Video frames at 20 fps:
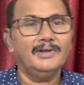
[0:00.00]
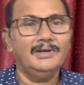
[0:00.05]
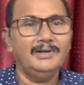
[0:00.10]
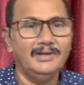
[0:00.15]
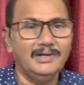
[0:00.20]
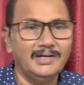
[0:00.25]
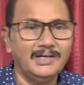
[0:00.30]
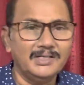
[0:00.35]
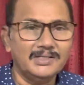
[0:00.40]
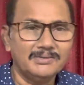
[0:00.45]

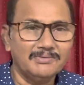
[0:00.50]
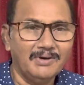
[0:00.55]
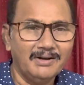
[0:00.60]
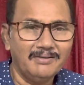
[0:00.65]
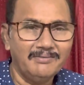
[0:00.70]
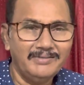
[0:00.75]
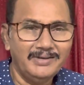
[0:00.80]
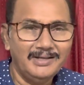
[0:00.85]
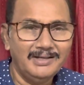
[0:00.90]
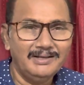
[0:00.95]
It is
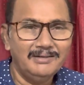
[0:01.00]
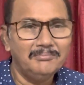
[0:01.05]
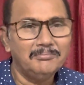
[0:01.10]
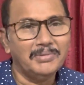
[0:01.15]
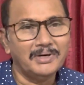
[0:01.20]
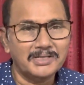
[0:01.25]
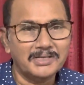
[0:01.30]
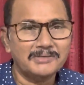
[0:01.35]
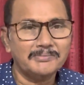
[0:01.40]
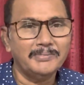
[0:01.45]
one way
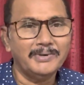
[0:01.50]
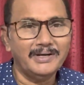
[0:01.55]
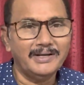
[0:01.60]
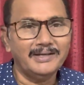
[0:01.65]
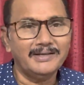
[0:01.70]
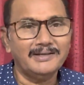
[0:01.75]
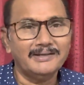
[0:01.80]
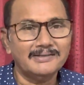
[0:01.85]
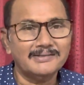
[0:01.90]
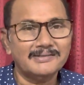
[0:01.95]
punishment,
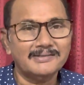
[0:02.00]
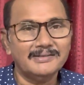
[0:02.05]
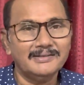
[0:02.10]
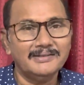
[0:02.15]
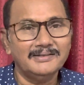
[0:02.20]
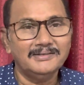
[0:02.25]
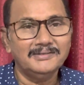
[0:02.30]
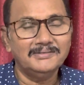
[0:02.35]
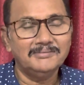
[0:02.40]
I can say.